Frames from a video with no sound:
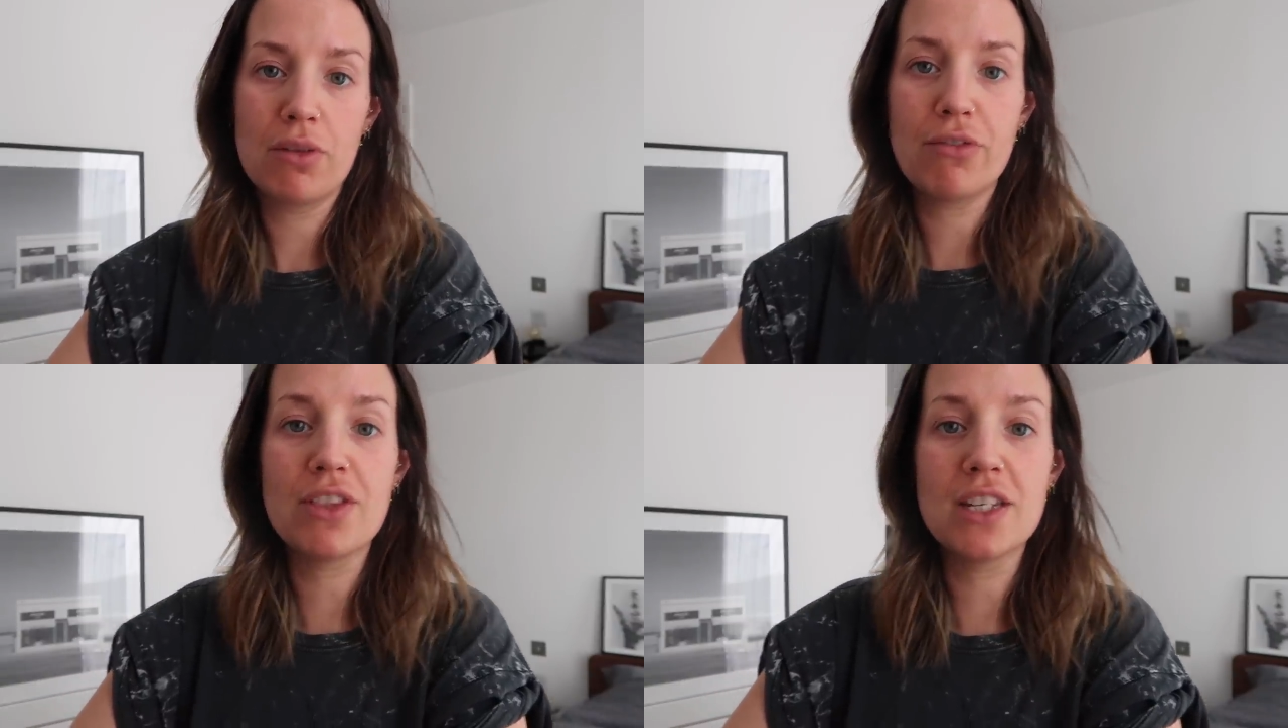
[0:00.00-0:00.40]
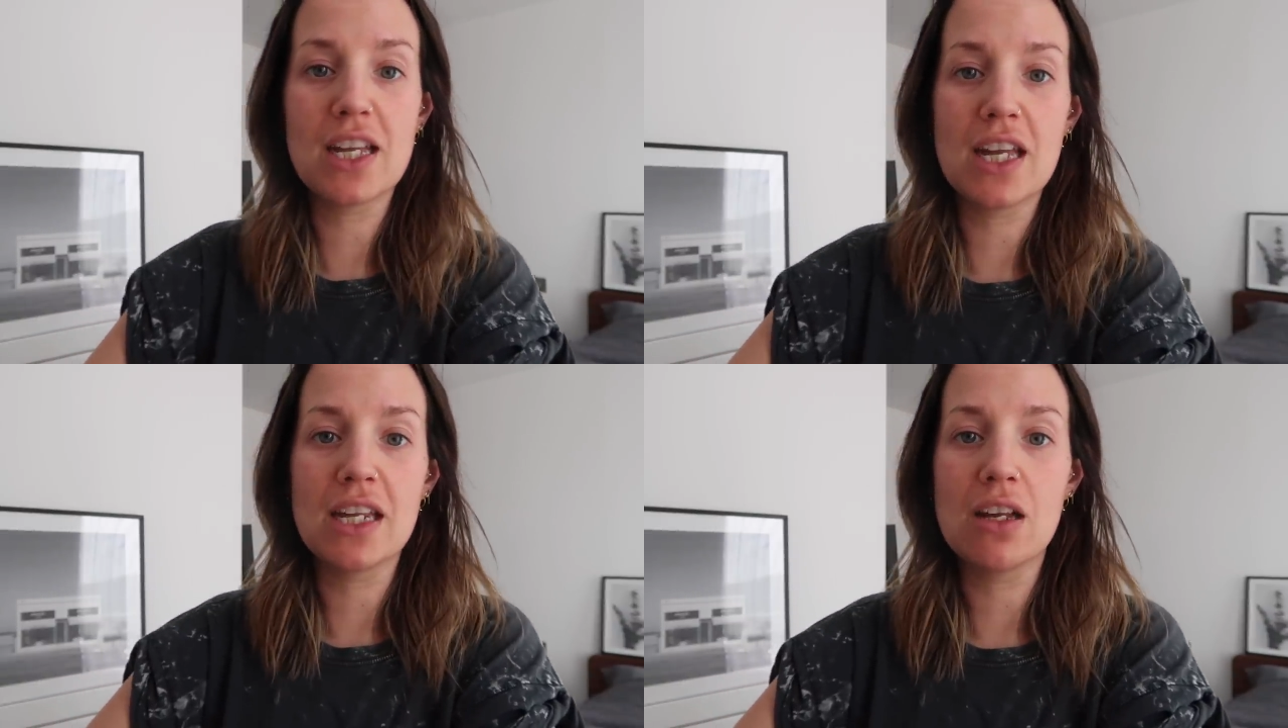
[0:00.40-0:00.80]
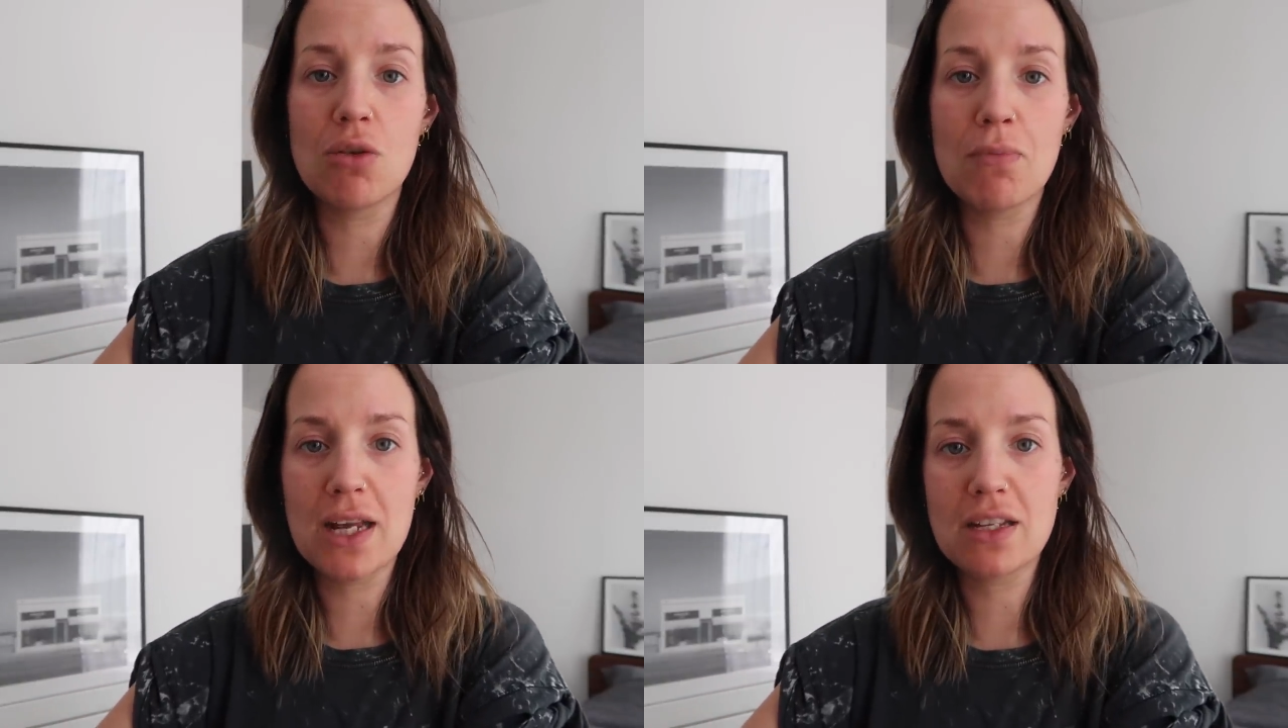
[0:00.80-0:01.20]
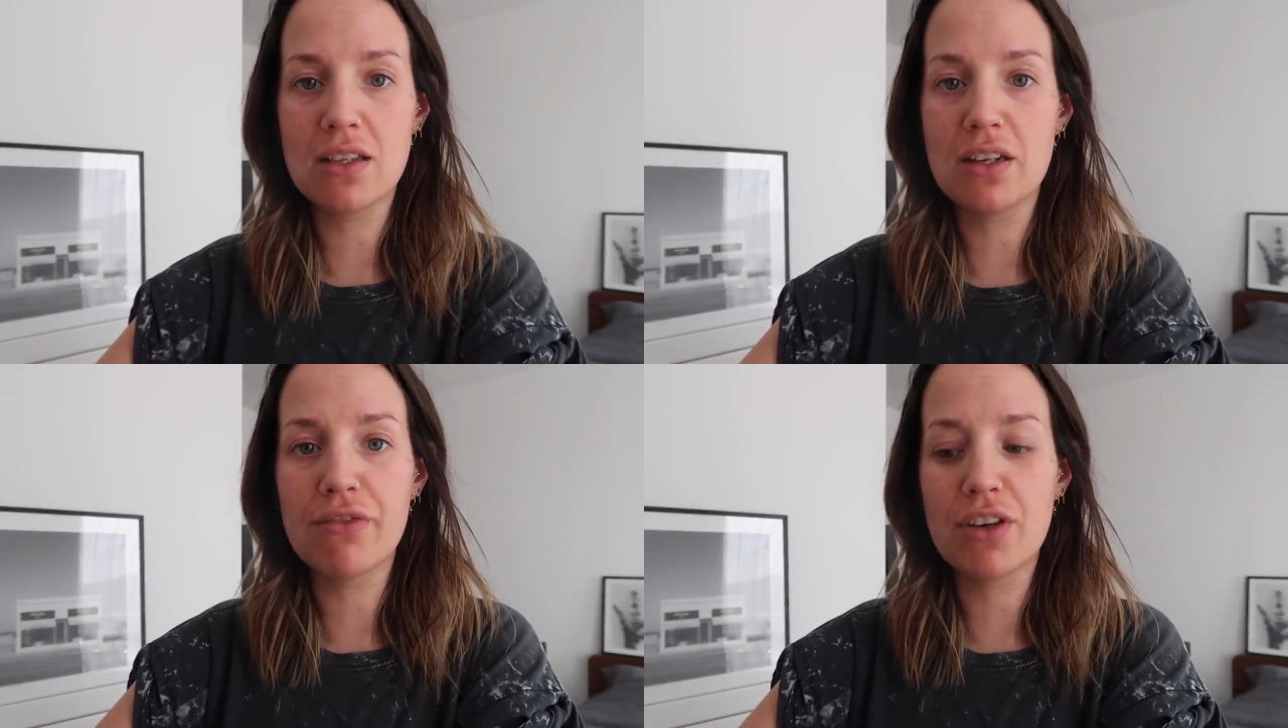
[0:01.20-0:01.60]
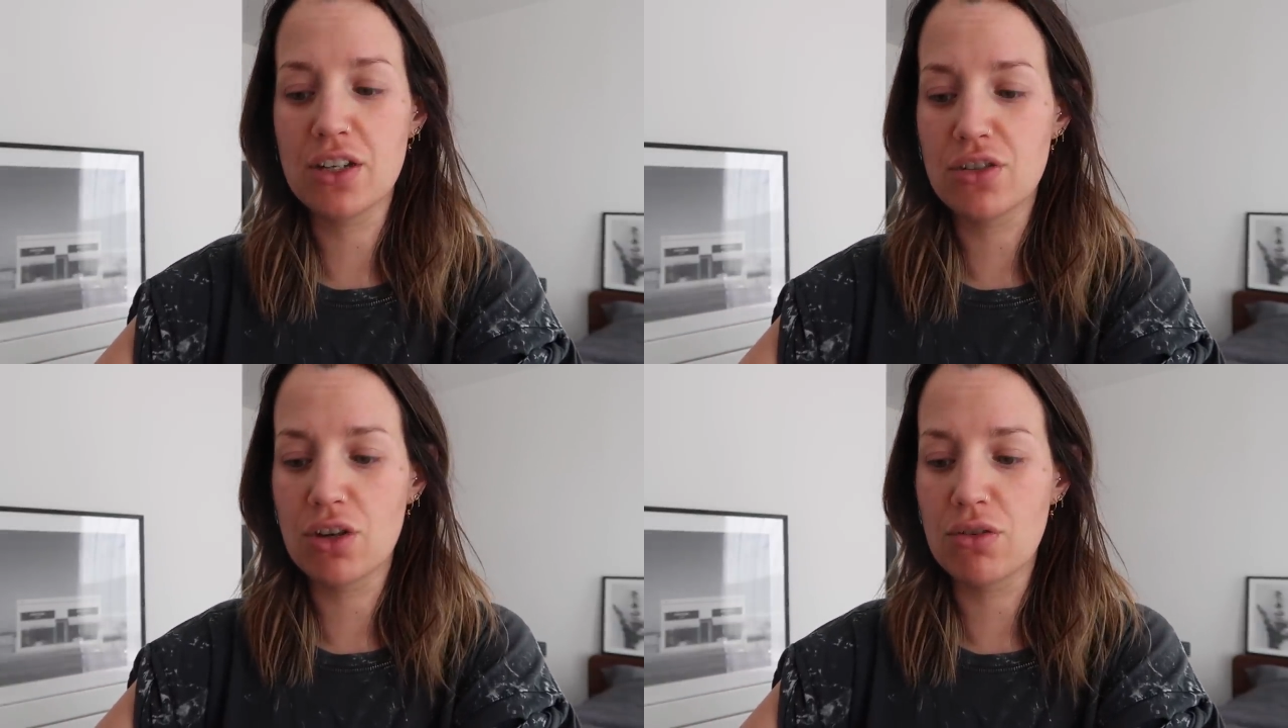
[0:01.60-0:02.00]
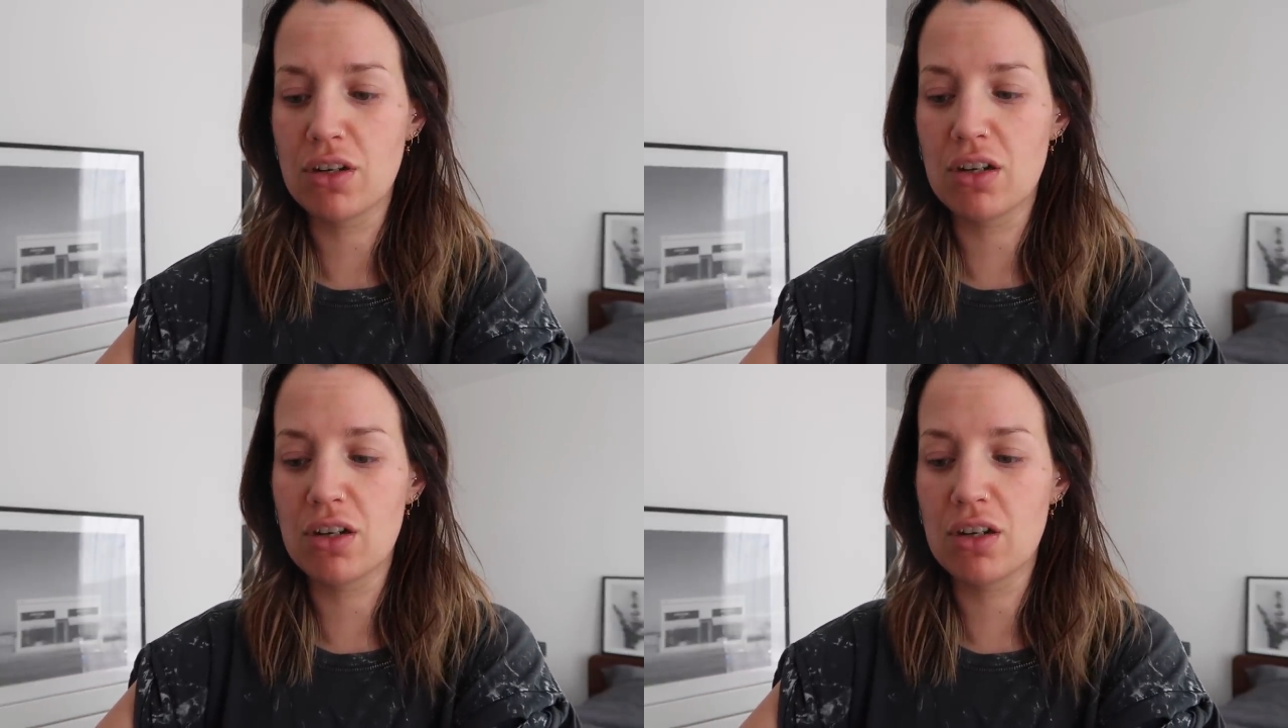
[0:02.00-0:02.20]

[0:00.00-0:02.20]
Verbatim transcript: for the day a lot better than if I don't,